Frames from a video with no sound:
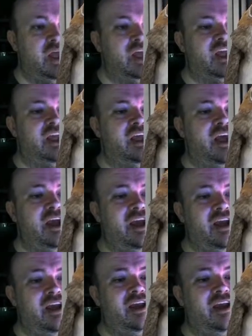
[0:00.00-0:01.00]

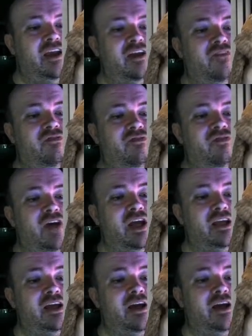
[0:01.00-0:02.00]
Yay!
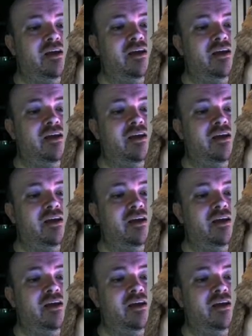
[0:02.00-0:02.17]
Finally got it.